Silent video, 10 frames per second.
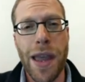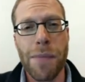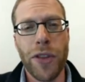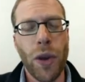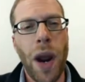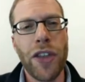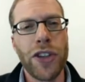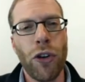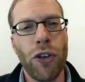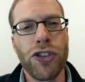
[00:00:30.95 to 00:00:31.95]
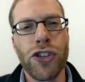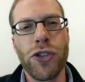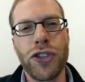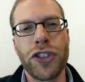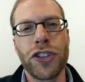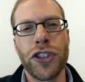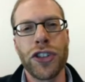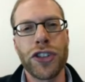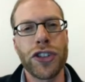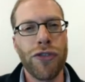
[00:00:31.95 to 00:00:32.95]
But the way the Torah chooses to
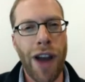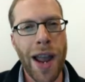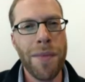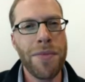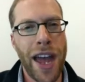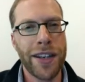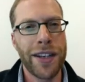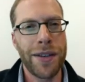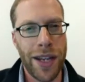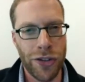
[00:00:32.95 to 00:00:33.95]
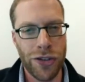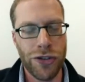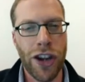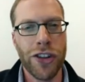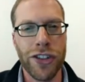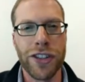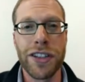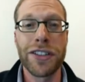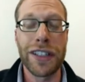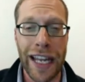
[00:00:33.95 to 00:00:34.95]
describe that instruction
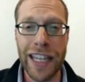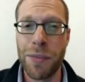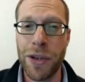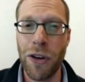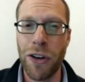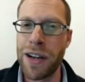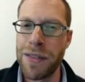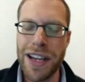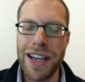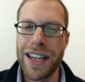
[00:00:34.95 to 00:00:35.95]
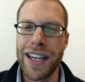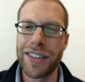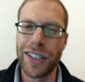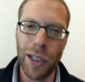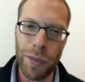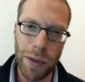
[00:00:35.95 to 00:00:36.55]
to light the menorah is a little bit